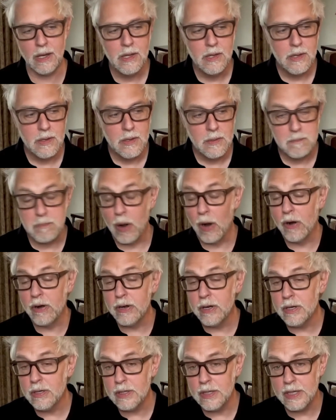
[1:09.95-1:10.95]
What I want
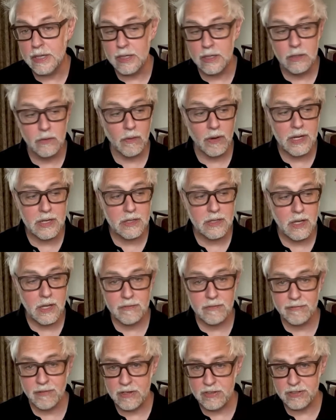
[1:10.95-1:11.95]
to see, and I think what a
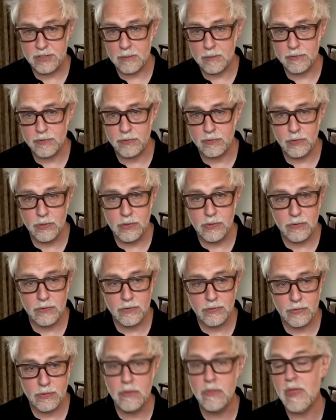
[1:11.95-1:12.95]
lot of people want to see,
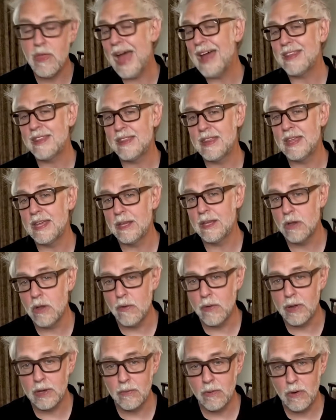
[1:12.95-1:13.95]
is an
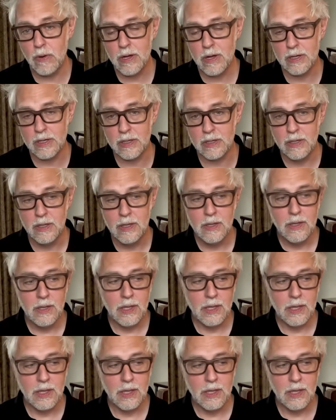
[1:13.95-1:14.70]
old Superman.